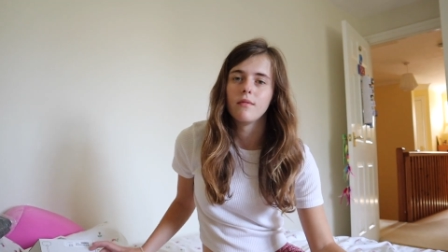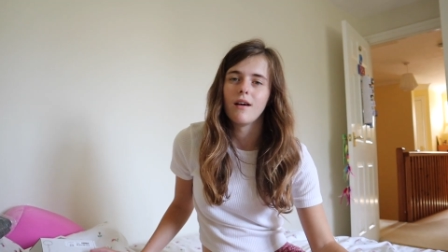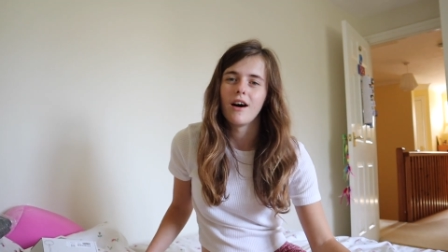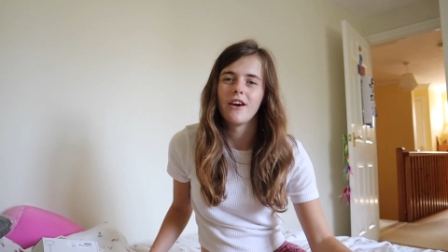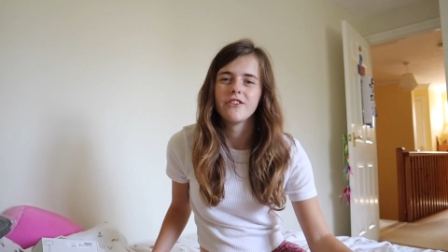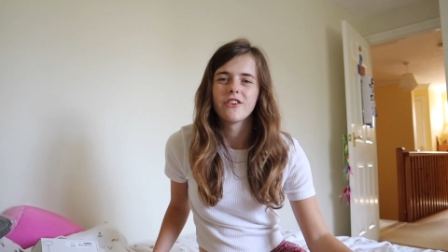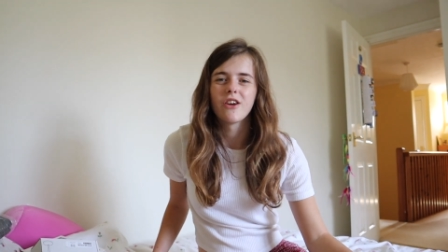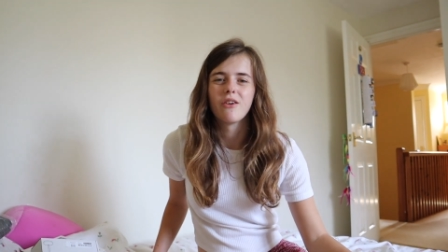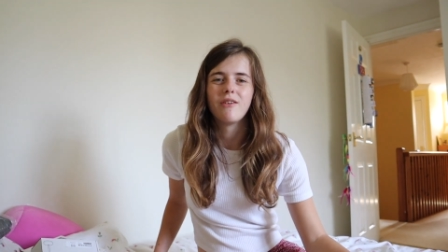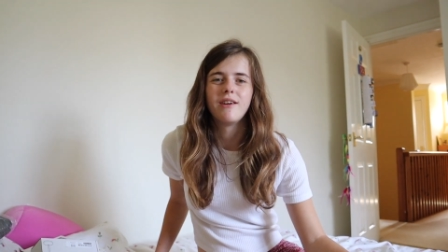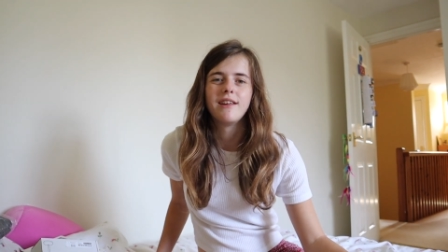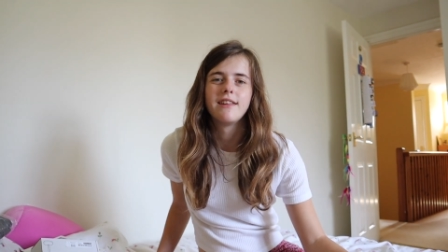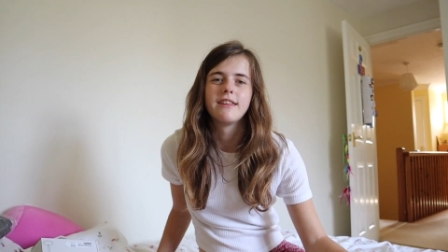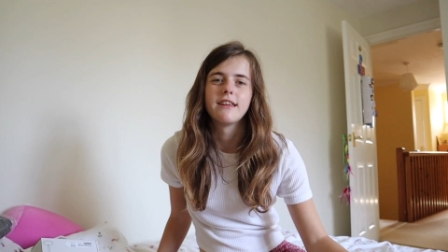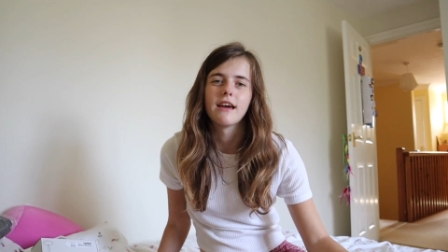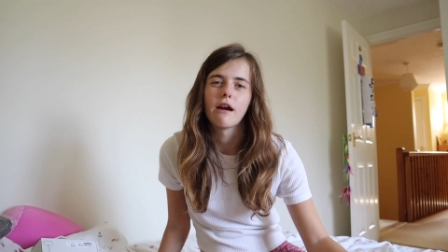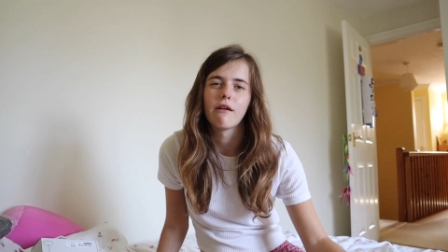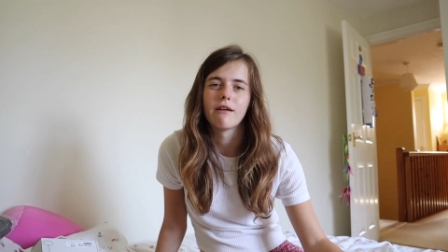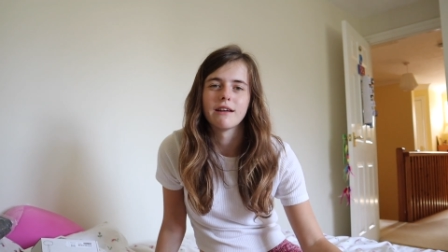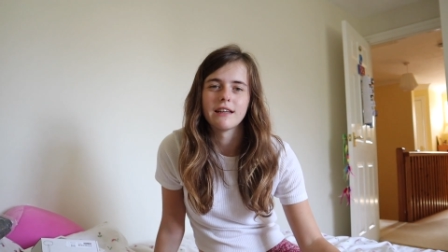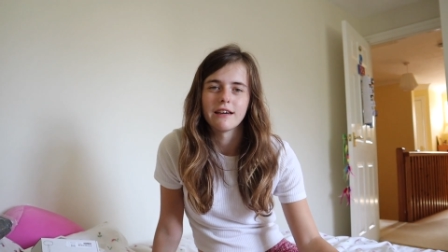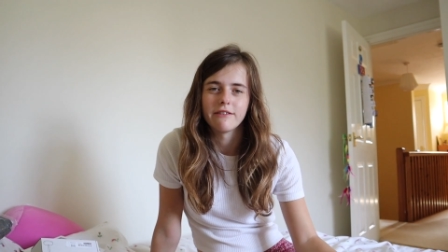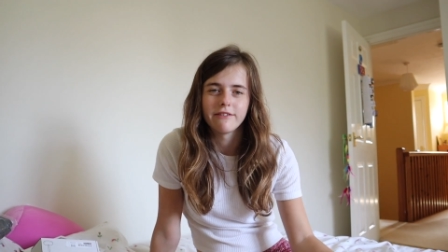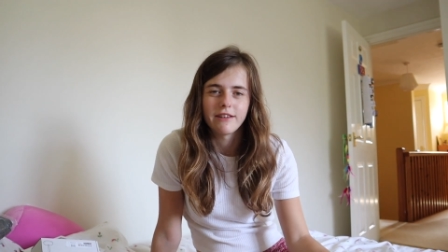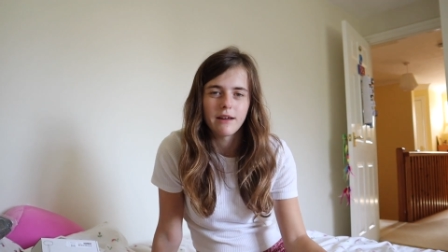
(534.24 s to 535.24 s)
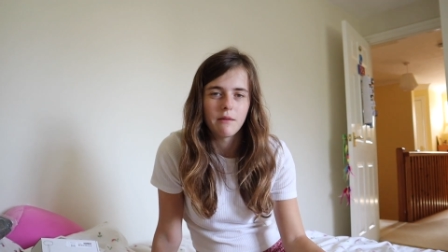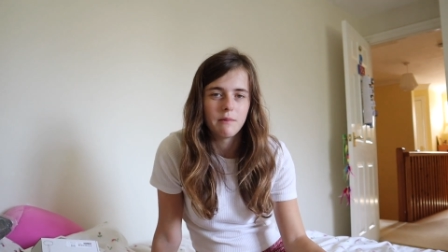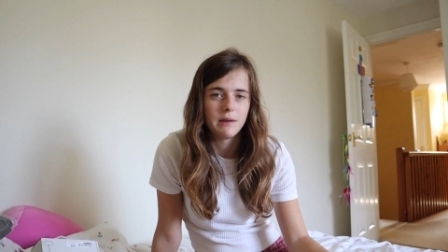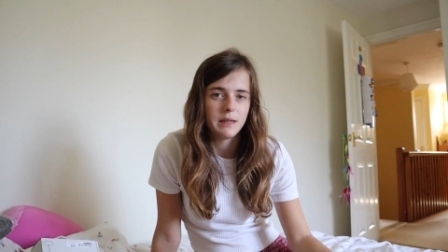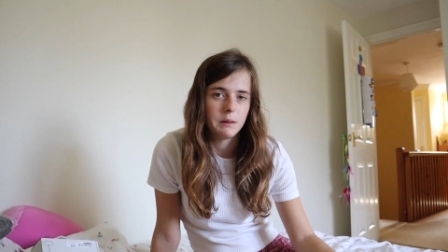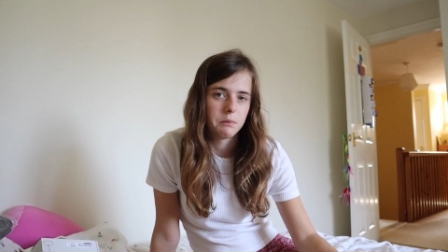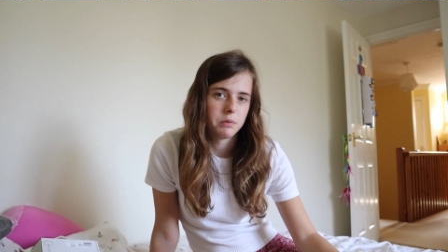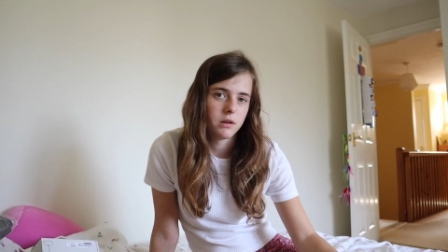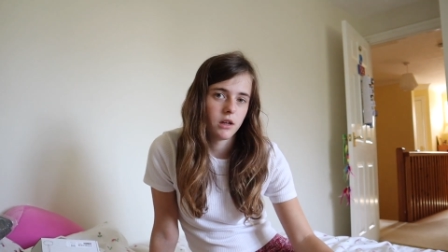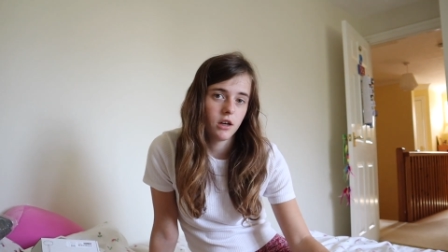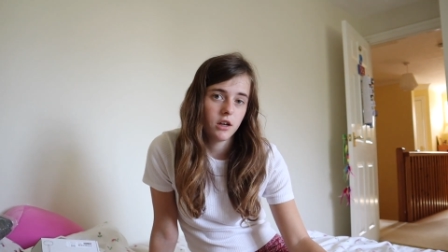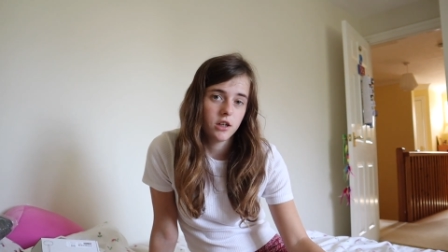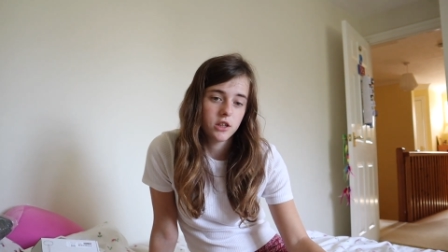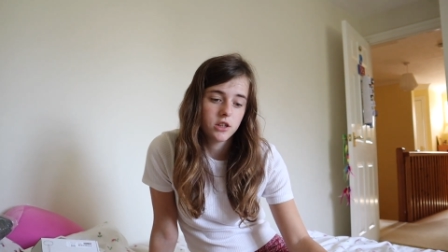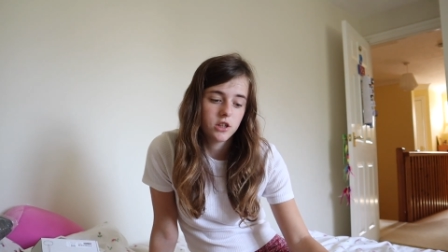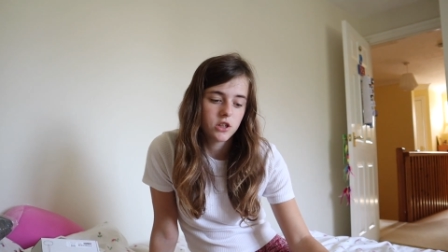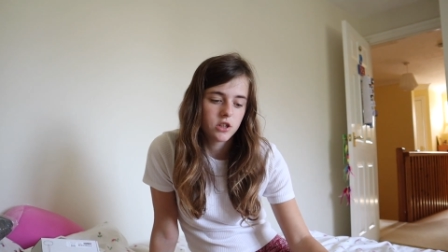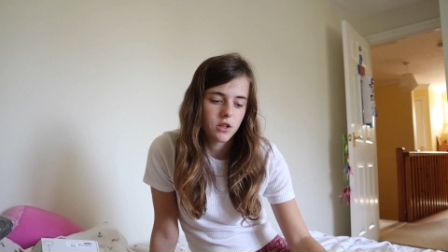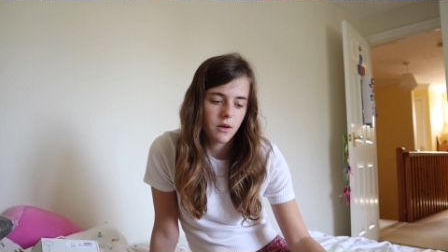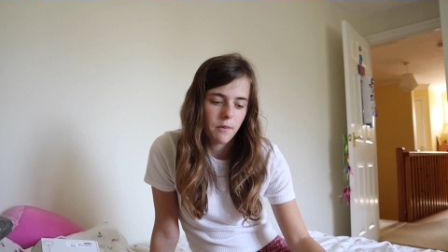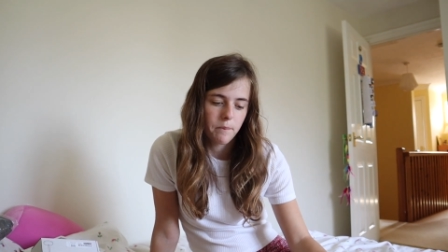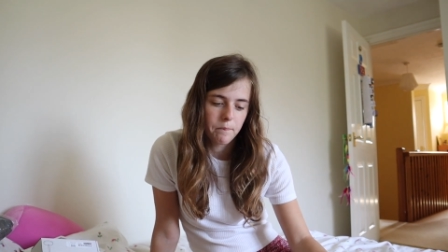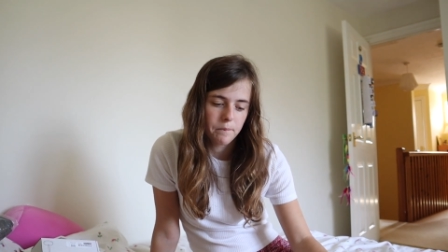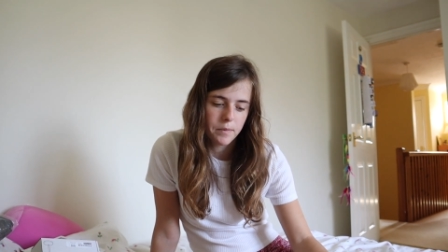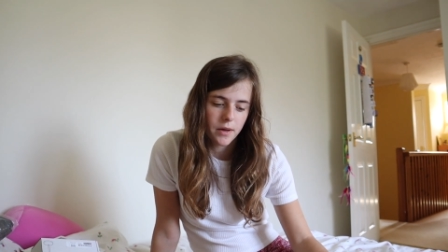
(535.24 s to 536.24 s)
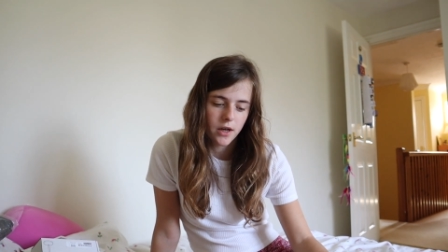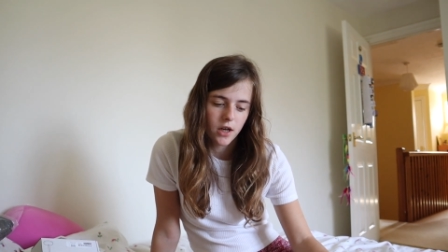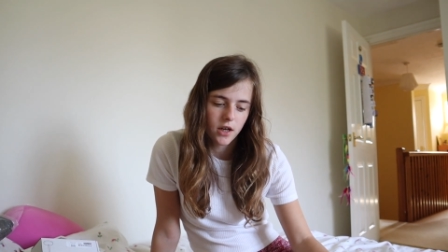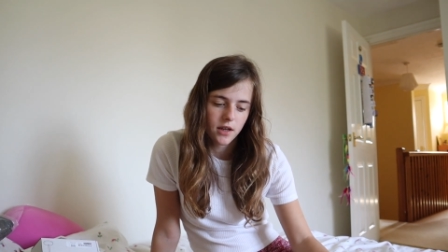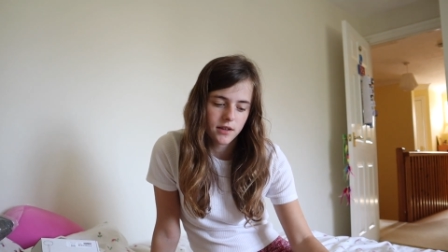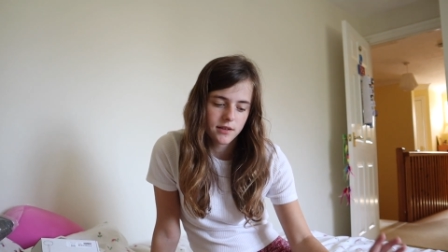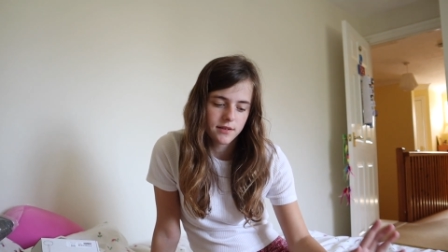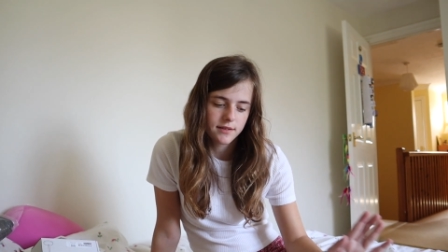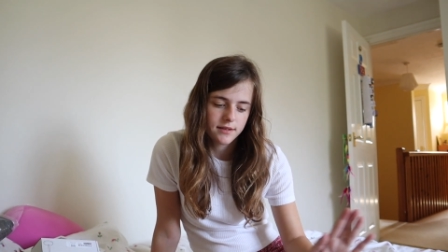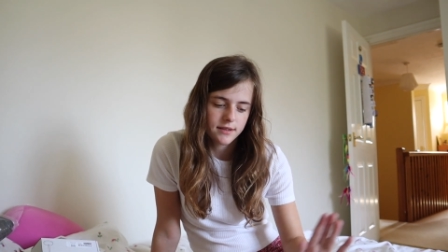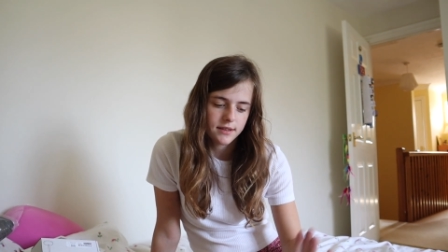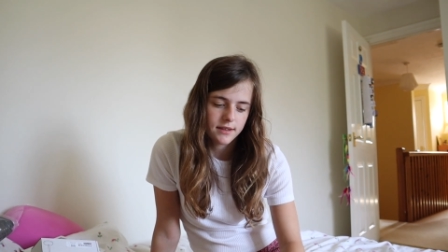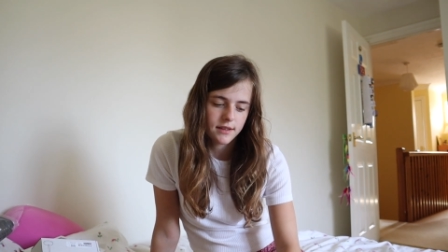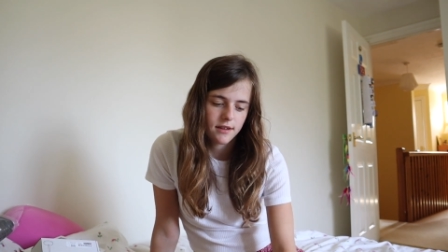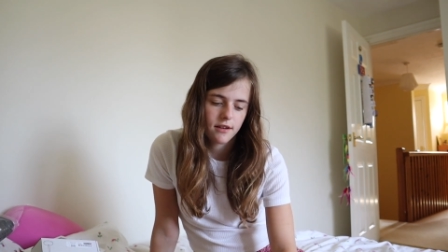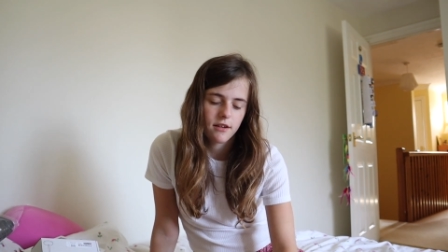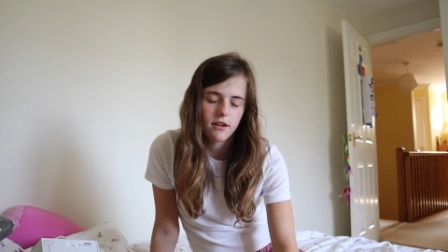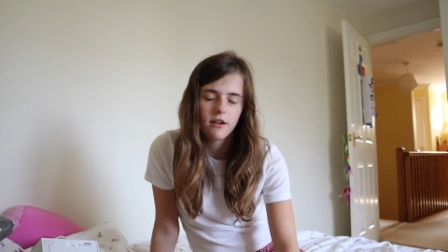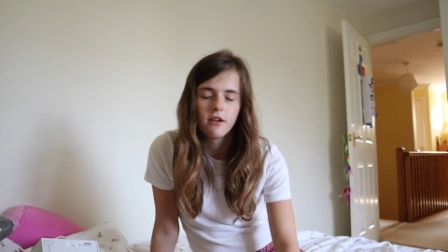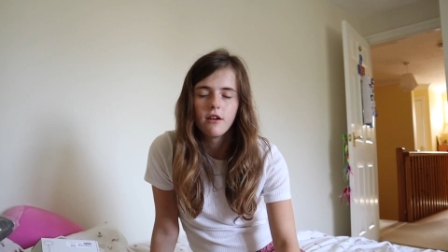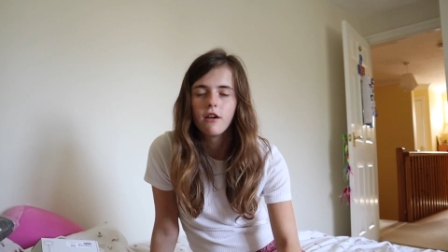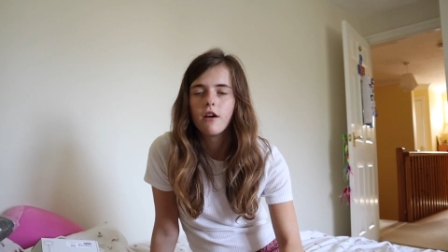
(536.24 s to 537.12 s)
I don't really think I'm gonna have that many plugs, but